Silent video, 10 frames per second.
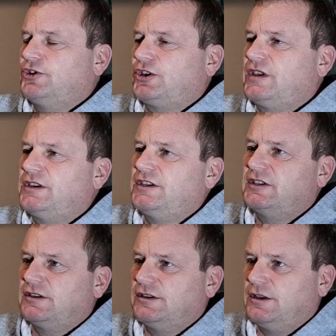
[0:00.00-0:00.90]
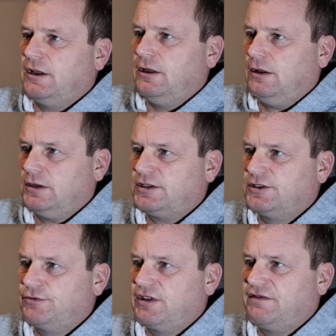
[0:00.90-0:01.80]
which I think is a lot to
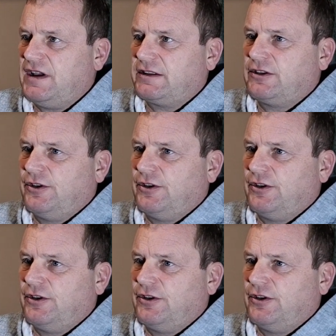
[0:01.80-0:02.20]
do with the fact